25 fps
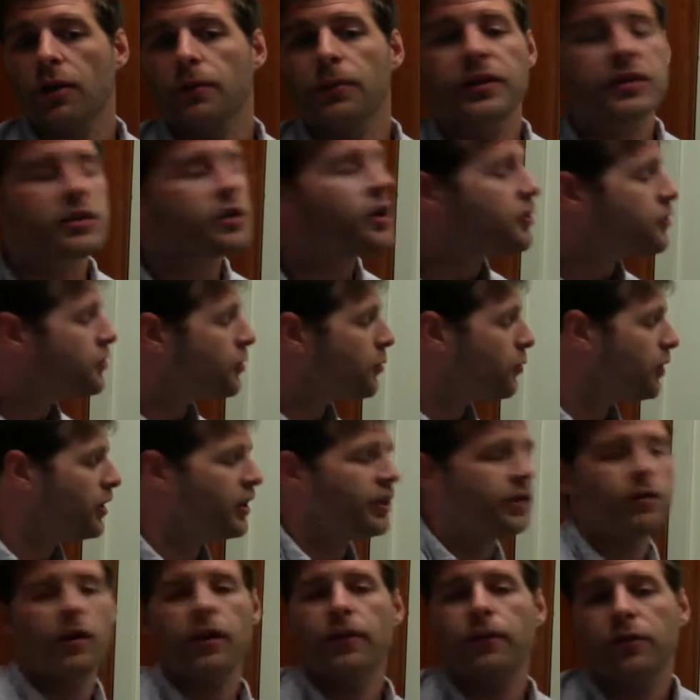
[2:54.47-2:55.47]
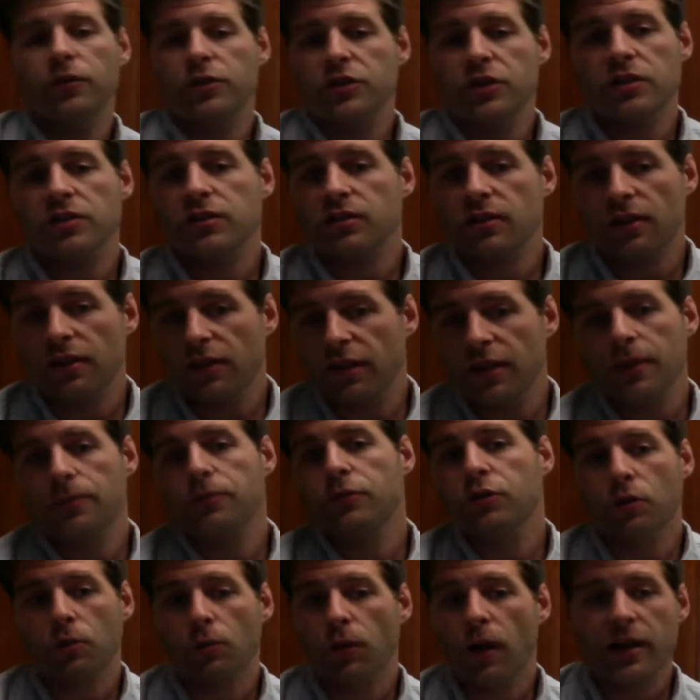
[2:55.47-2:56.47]
But it's also really great for just them
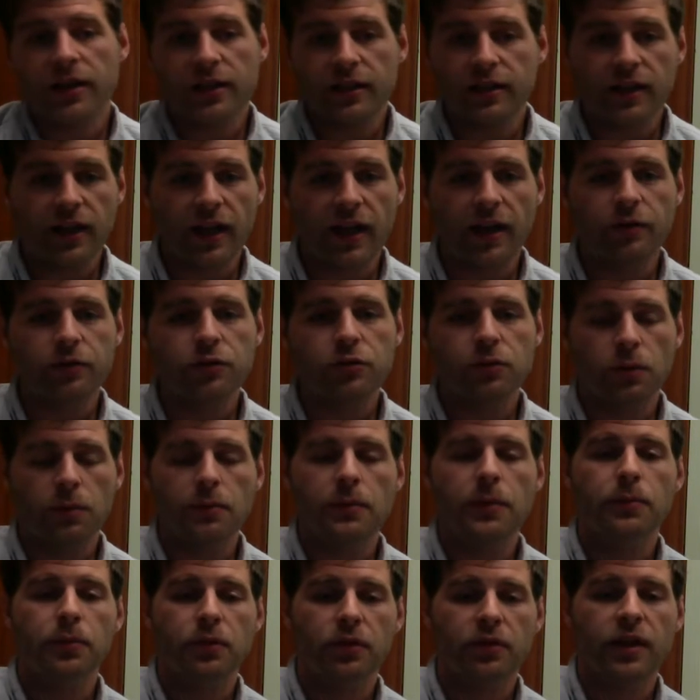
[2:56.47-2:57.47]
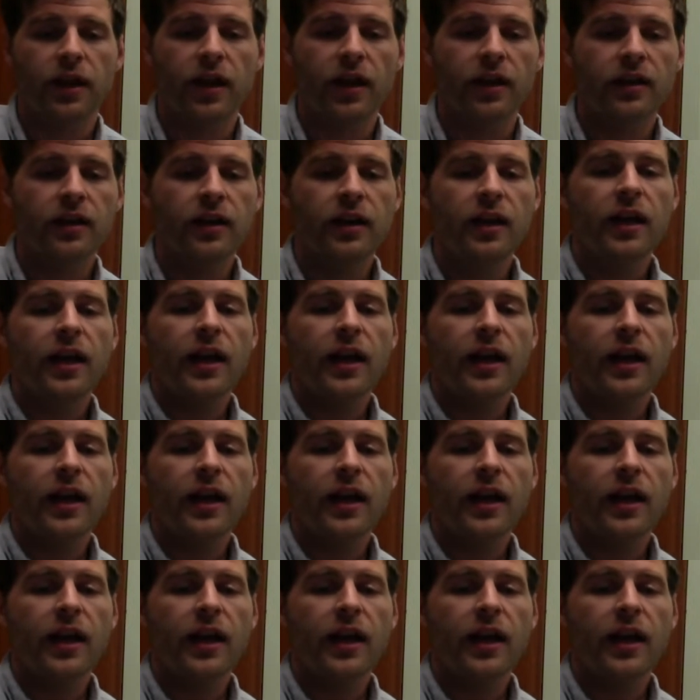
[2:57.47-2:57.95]
to write it down, to remember that,